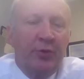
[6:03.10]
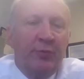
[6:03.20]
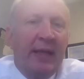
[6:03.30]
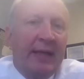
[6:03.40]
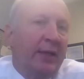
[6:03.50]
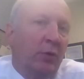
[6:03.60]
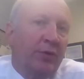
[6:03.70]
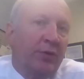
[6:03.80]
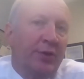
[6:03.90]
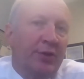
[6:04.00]
back. I
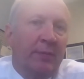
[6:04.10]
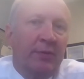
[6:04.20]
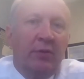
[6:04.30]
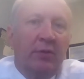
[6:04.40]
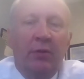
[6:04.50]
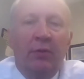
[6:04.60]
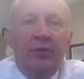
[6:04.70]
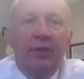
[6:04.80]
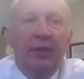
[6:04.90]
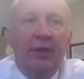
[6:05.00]
noticed the gym is
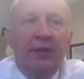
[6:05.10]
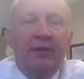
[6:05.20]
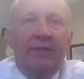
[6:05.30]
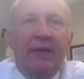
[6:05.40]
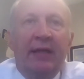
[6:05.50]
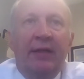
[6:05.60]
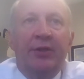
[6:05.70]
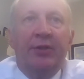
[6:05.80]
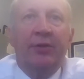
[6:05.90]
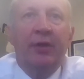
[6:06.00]
closed and things of that
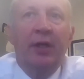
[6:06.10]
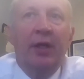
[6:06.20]
nature.